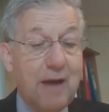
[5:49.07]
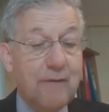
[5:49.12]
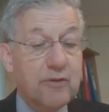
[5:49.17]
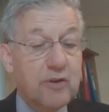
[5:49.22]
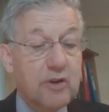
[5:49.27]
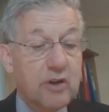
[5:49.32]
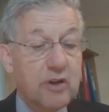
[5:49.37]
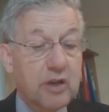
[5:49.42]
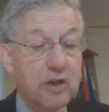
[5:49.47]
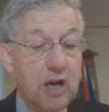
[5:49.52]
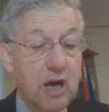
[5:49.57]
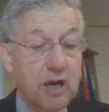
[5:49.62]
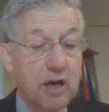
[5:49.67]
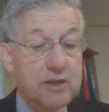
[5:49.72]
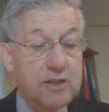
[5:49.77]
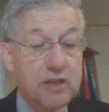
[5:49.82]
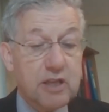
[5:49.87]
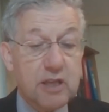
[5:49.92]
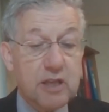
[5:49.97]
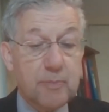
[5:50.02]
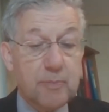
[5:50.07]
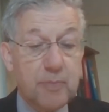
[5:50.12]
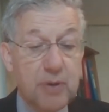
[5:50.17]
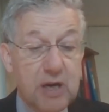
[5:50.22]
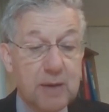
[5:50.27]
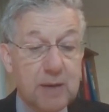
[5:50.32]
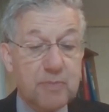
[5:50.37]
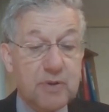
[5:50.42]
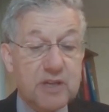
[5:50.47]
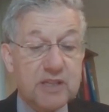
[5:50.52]
having regard to the
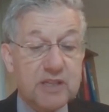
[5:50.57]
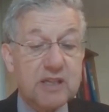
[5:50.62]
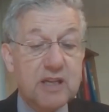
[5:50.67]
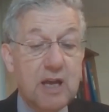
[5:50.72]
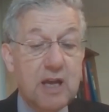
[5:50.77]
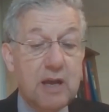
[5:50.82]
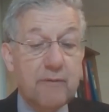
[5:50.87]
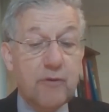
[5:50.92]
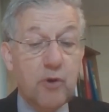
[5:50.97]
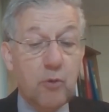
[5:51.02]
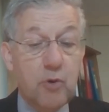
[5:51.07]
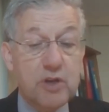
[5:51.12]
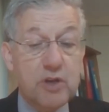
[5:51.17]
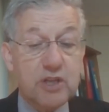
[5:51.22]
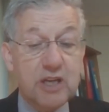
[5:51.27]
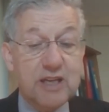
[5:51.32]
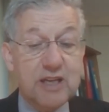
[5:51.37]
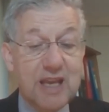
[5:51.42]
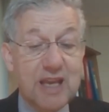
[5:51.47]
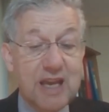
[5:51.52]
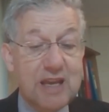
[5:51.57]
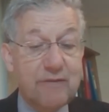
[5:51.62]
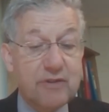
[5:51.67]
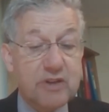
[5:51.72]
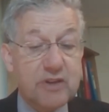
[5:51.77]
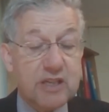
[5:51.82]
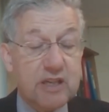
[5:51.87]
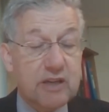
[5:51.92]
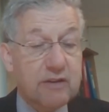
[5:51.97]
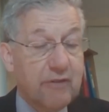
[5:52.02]
purpose for which it
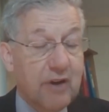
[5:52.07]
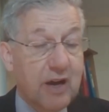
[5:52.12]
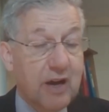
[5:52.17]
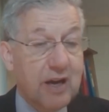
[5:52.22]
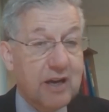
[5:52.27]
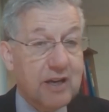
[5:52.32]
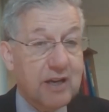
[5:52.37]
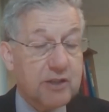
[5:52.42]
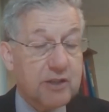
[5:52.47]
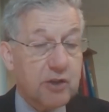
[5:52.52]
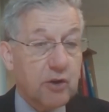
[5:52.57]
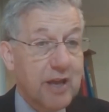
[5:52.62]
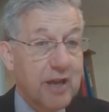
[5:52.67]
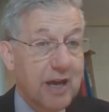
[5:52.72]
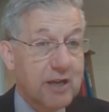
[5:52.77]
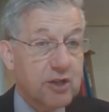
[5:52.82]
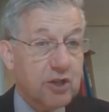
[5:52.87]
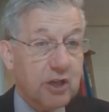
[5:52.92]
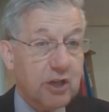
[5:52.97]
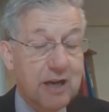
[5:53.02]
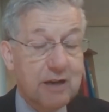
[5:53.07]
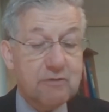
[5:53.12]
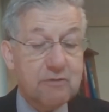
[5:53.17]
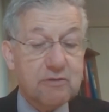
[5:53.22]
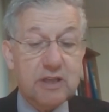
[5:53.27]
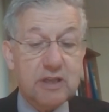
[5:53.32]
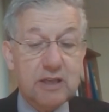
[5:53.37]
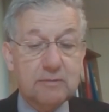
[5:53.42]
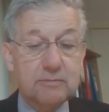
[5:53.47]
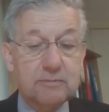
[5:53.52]
gave its advice on hedge
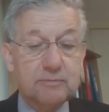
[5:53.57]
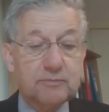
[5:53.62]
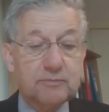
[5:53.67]
accounting.